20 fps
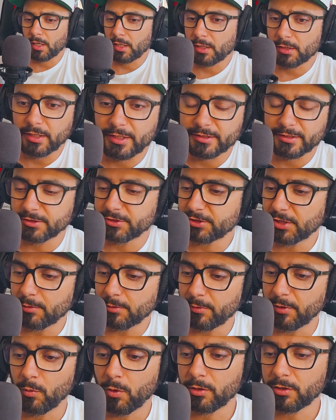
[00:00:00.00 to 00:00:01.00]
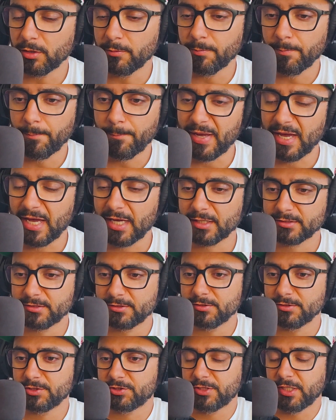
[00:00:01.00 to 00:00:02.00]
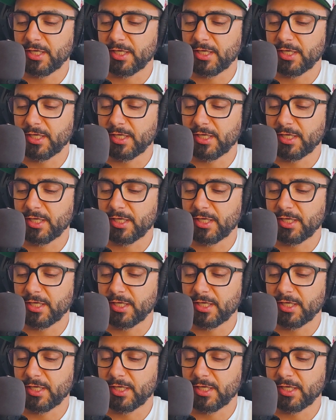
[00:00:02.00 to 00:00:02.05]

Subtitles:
All right, ladies and gentlemen, welcome back to the